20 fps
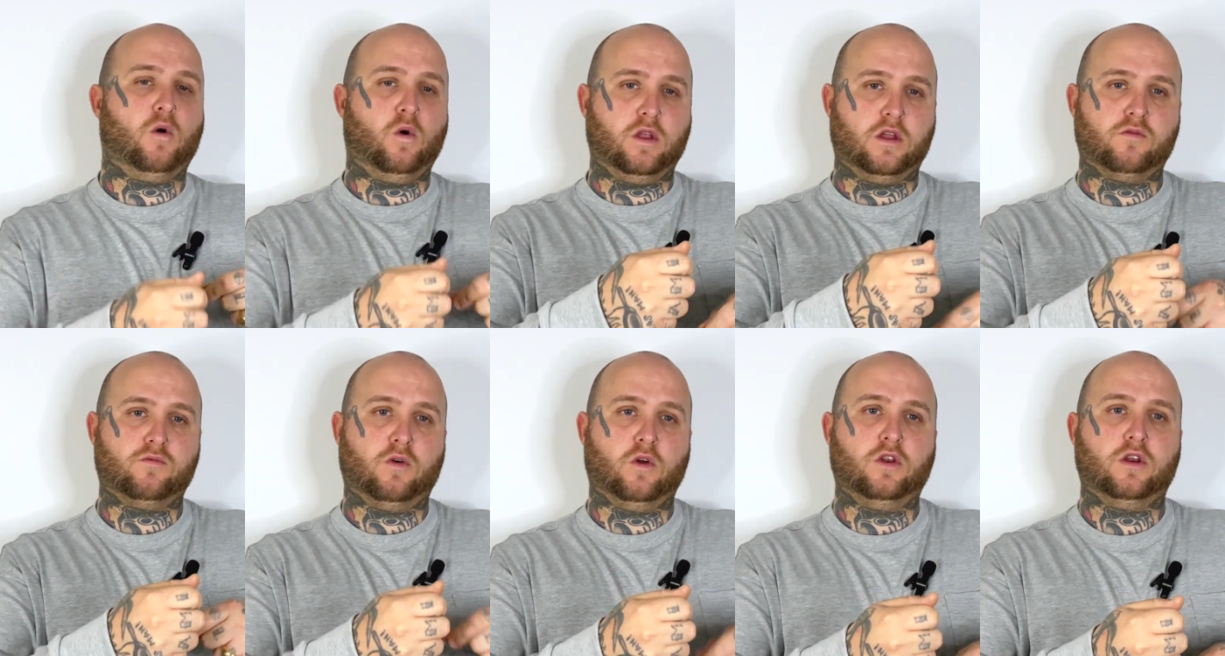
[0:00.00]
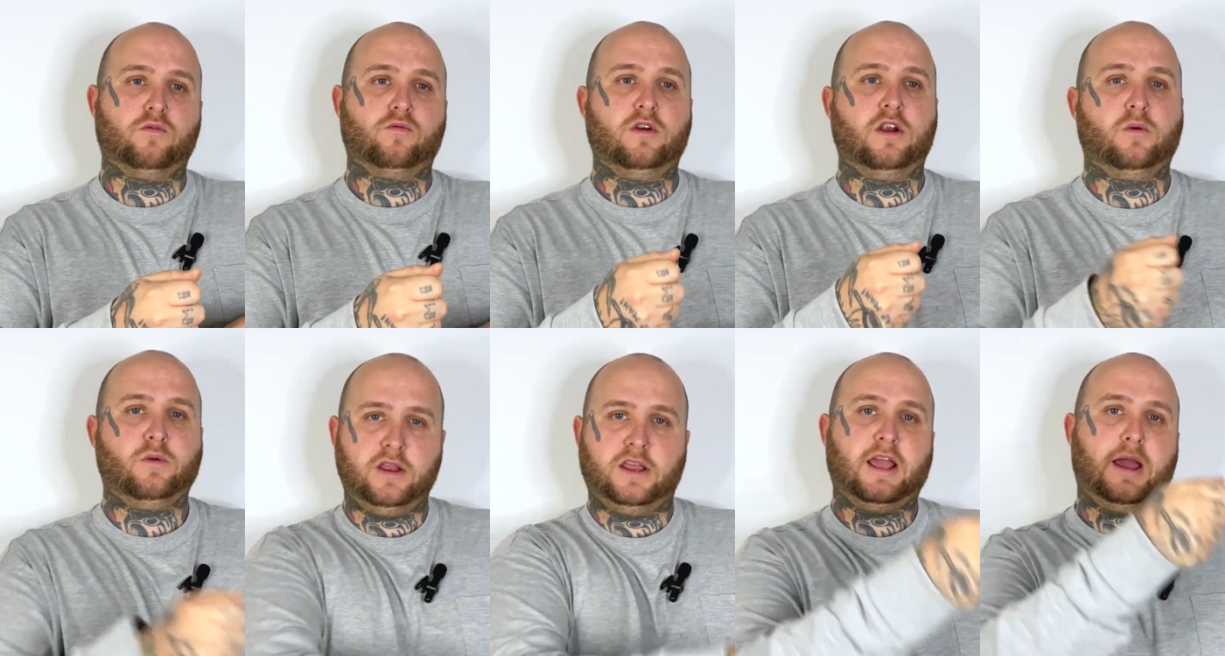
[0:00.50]
or you're on the
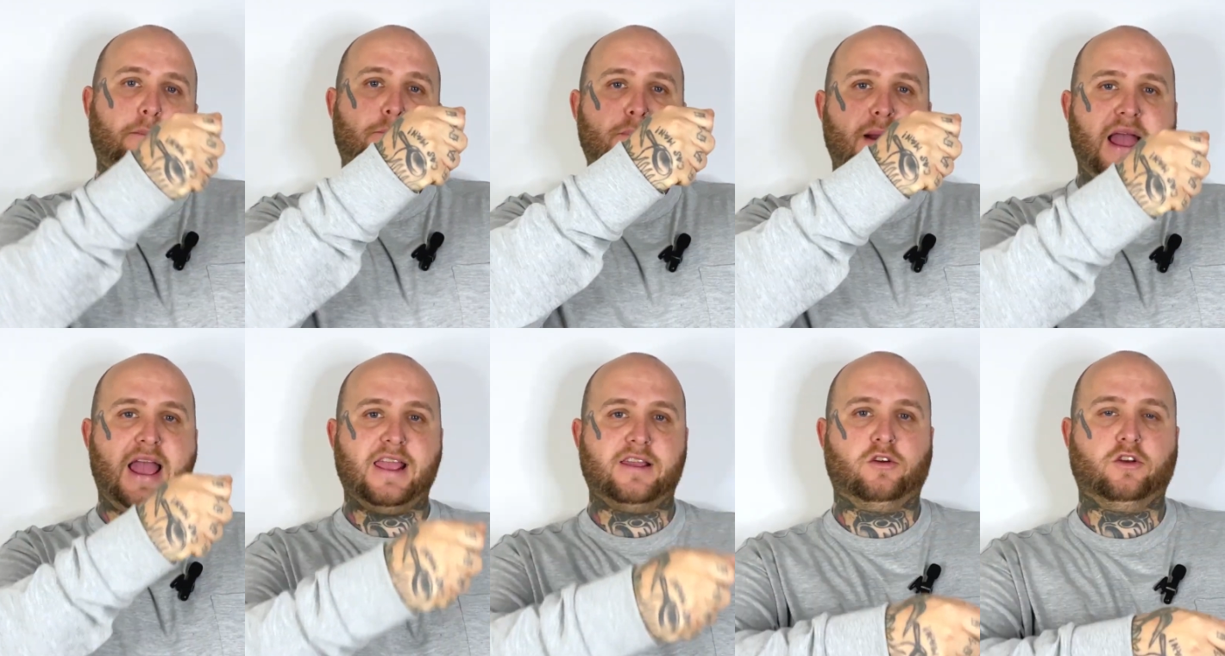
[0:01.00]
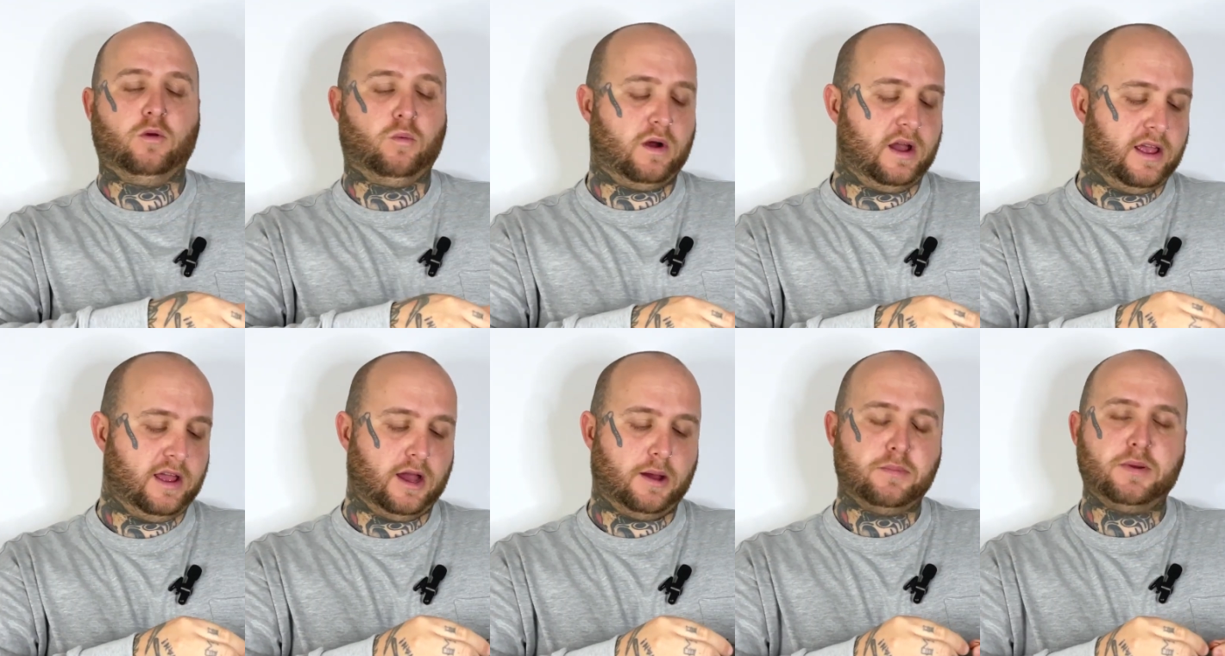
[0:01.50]
reel and you get a bang on the
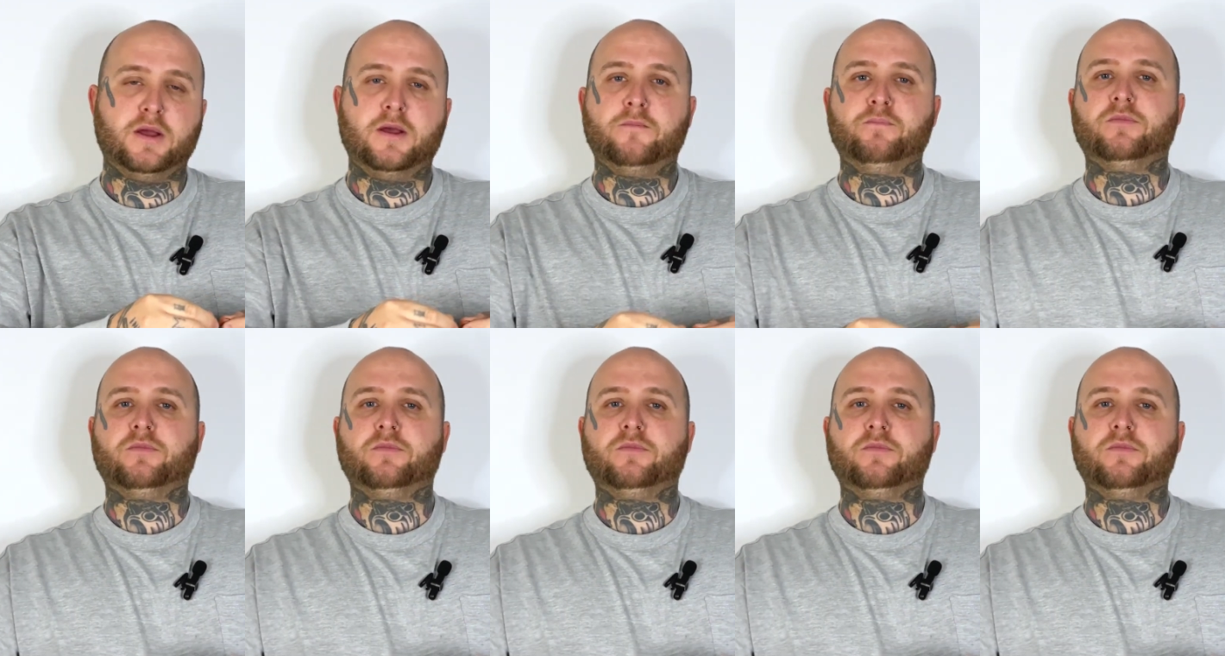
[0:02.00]
way up.